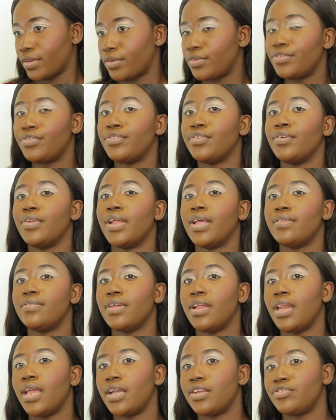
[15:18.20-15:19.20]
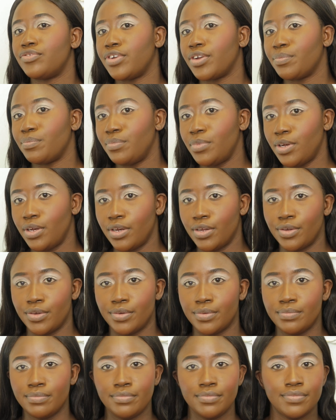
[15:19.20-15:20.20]
So that's Electric
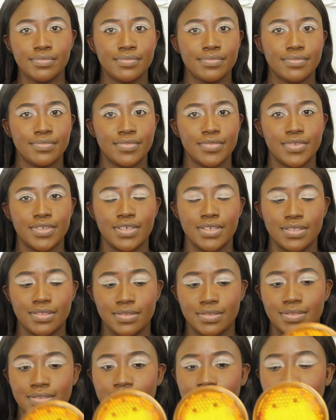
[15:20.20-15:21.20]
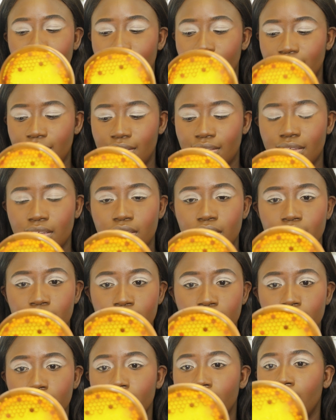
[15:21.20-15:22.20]
Bloom. You see it?
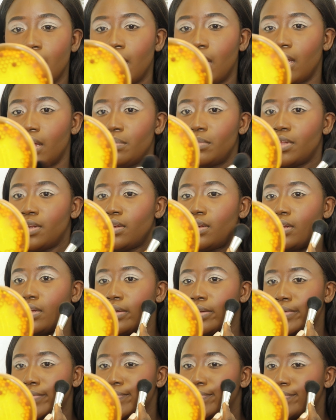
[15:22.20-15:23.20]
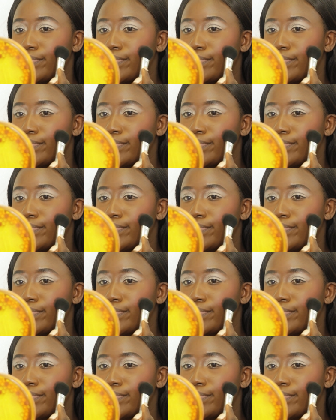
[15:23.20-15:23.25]
I'm in love.